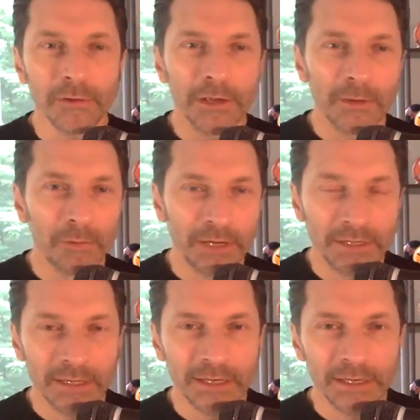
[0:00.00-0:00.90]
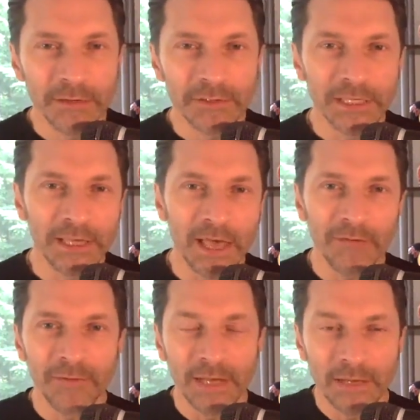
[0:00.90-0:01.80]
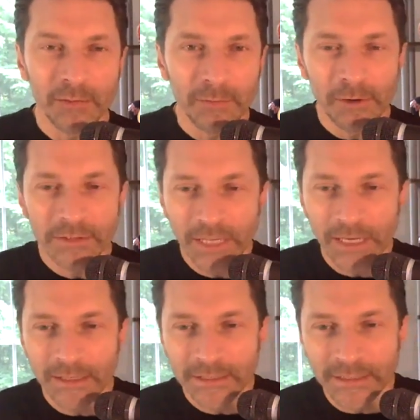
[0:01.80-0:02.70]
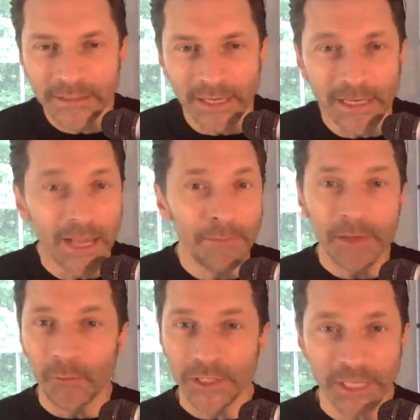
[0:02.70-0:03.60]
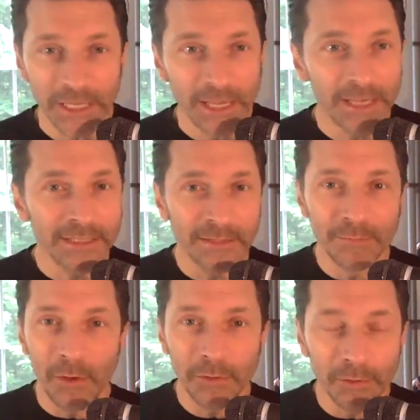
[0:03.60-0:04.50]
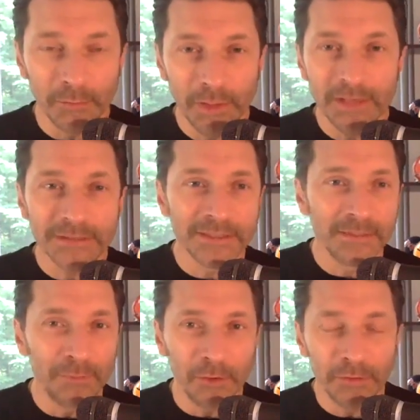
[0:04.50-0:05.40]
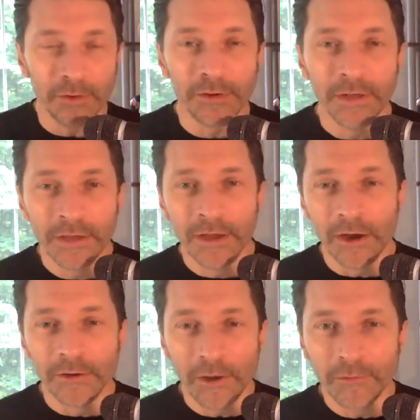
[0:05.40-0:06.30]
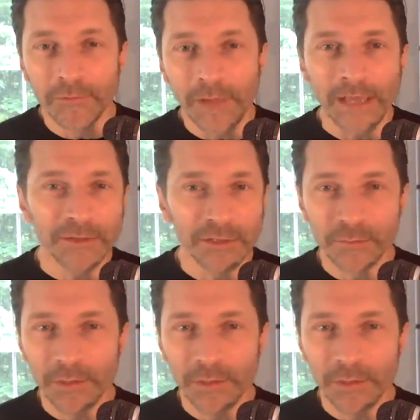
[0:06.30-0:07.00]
Look at what he did at UCF, and Adrian Martinez is dynamic, which he is, and both are pluses and both are known factors.